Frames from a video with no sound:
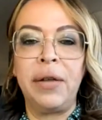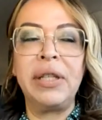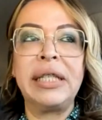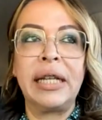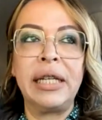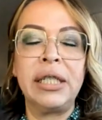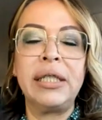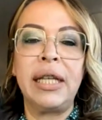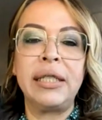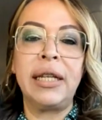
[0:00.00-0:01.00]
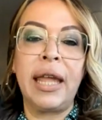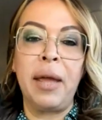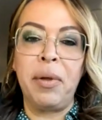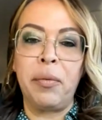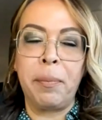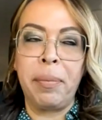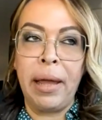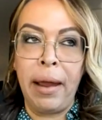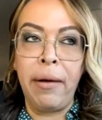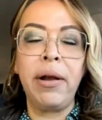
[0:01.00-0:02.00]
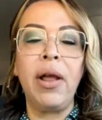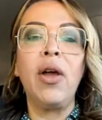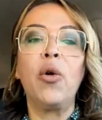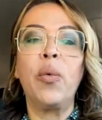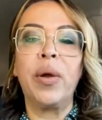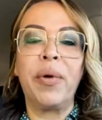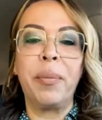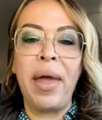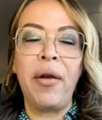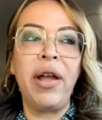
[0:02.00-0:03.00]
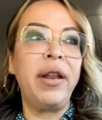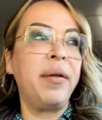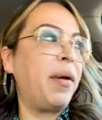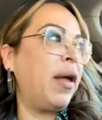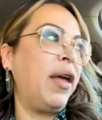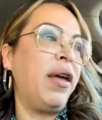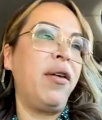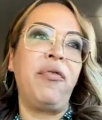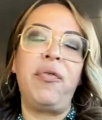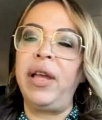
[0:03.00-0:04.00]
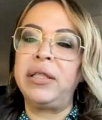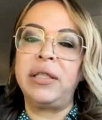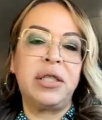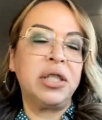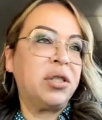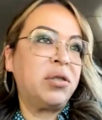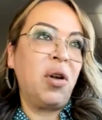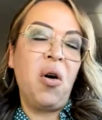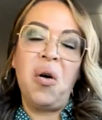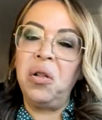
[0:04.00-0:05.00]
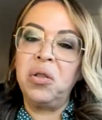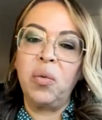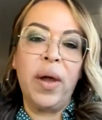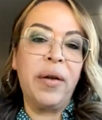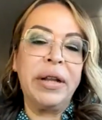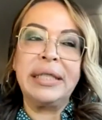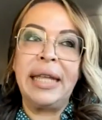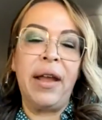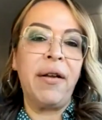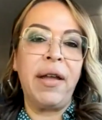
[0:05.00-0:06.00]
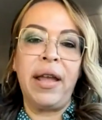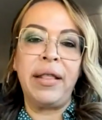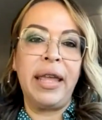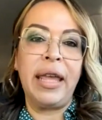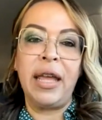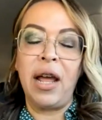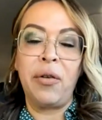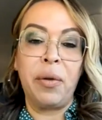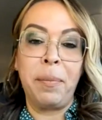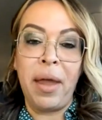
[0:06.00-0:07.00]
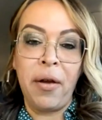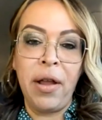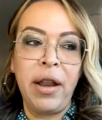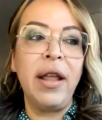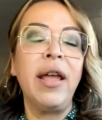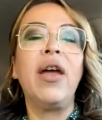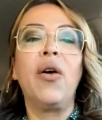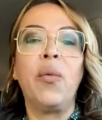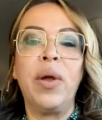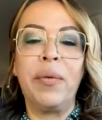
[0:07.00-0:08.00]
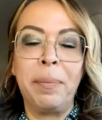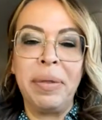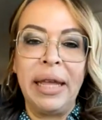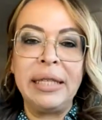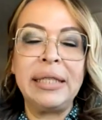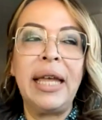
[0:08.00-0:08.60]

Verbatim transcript: If the technician says it can be repaired, we repair it. If it's just old wear and tear and they cannot repair it, we replace